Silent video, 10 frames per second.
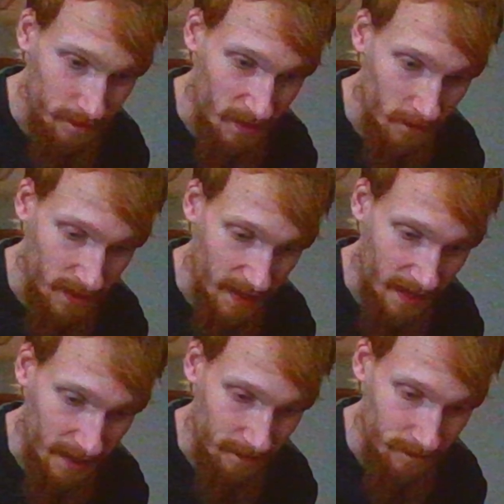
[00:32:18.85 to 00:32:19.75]
We
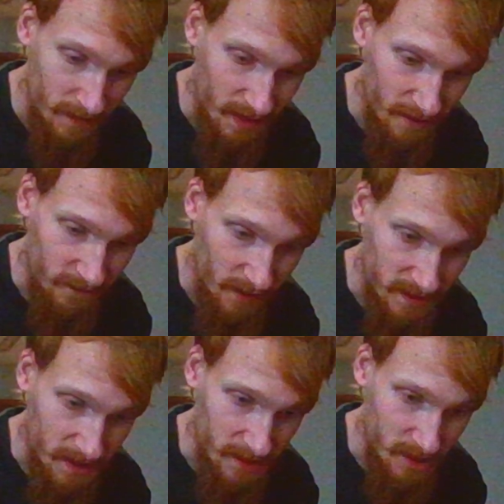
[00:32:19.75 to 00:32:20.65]
had
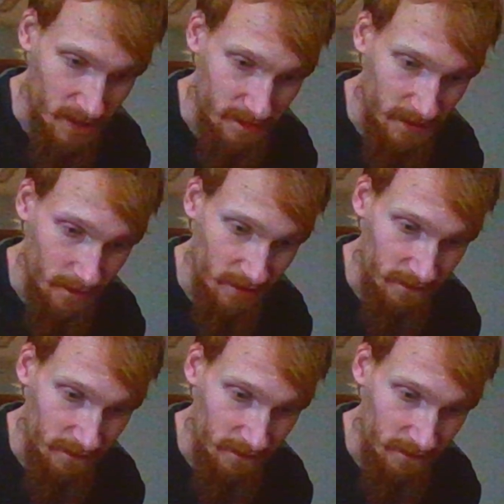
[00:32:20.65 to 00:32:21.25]
Kevontae Turpin with